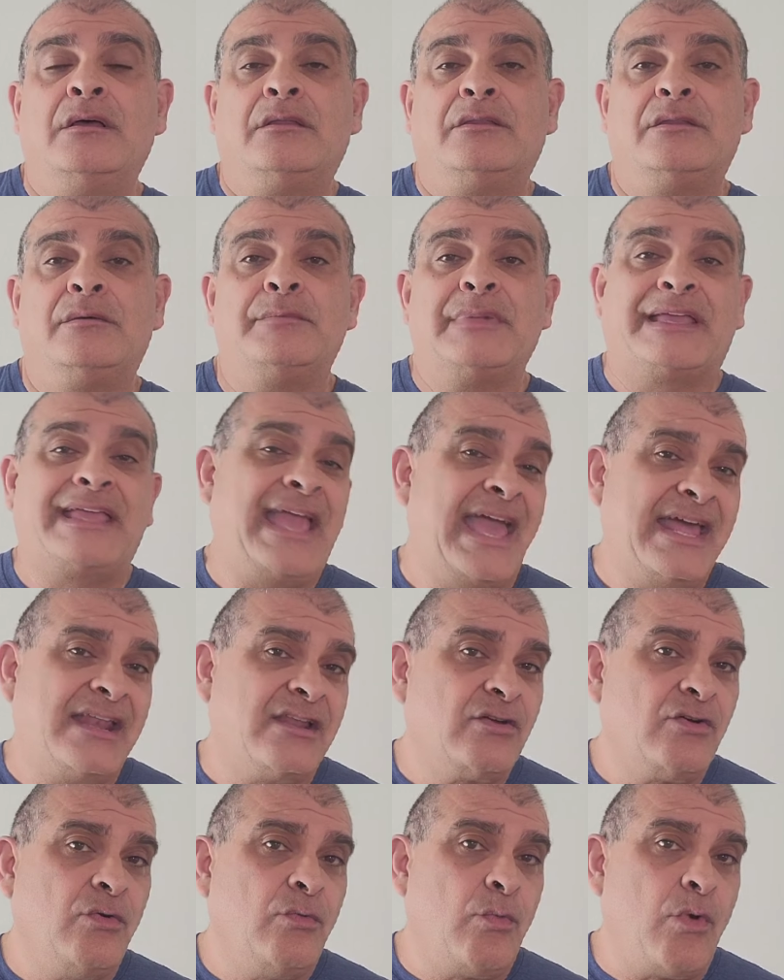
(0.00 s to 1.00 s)
the
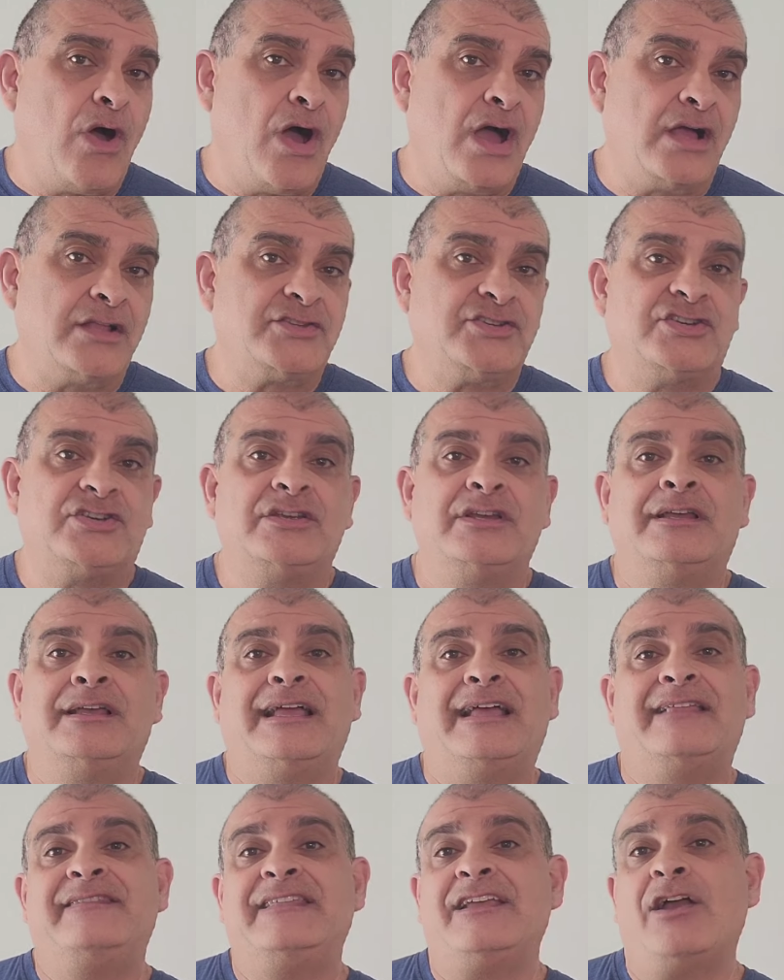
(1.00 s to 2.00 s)
mechanical watch
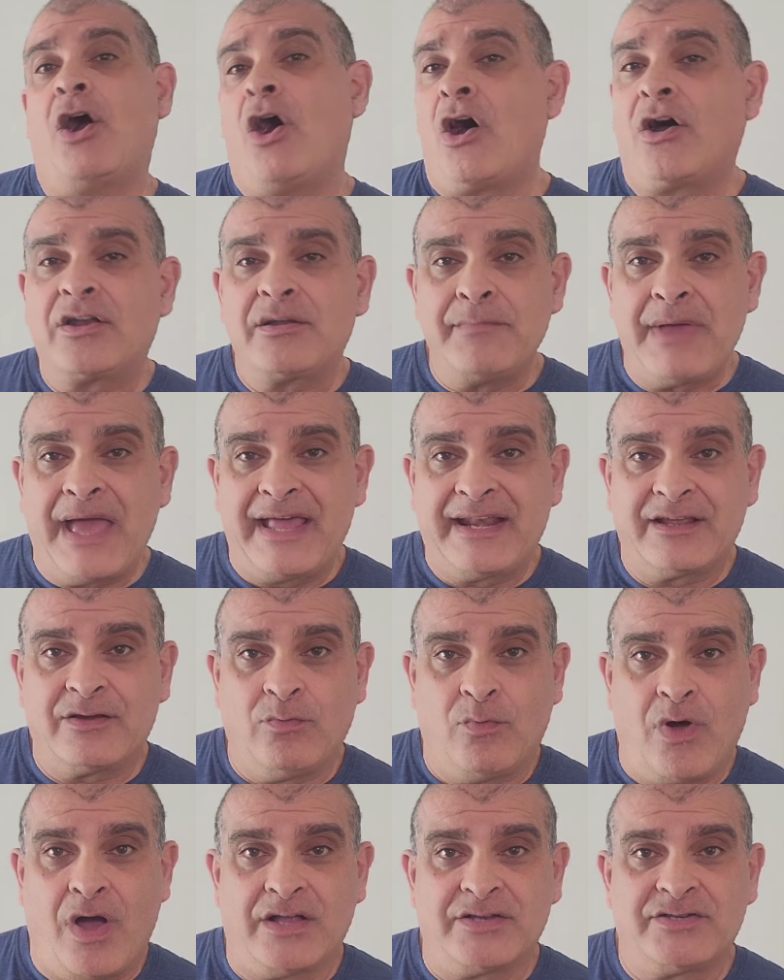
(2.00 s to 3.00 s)
and the automatic
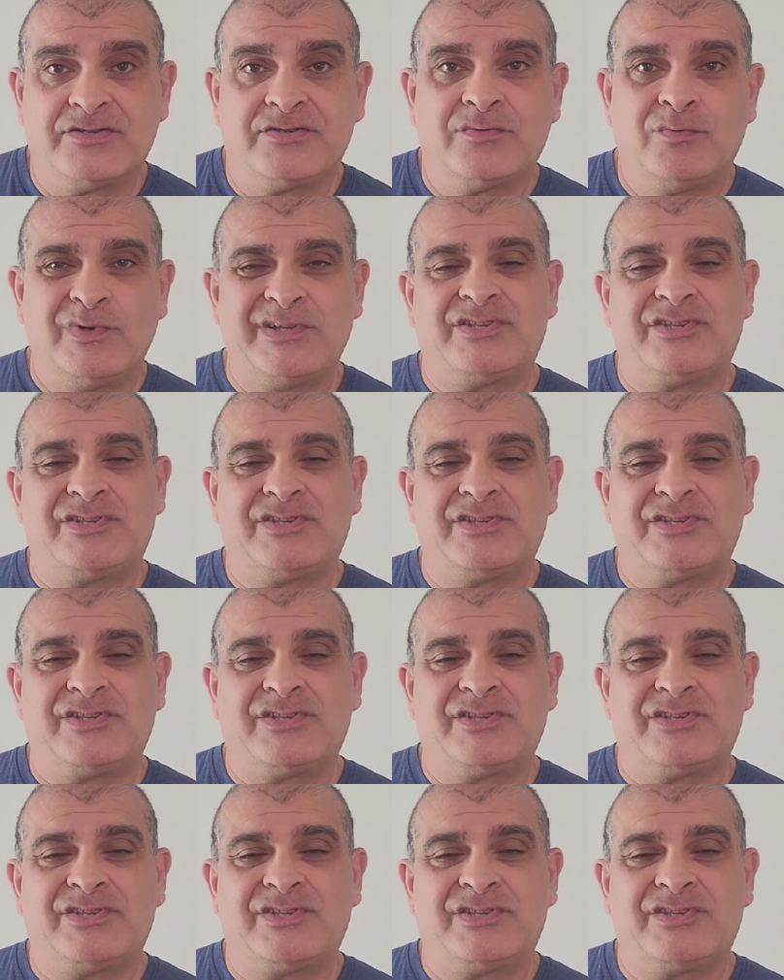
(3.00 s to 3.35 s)
watch,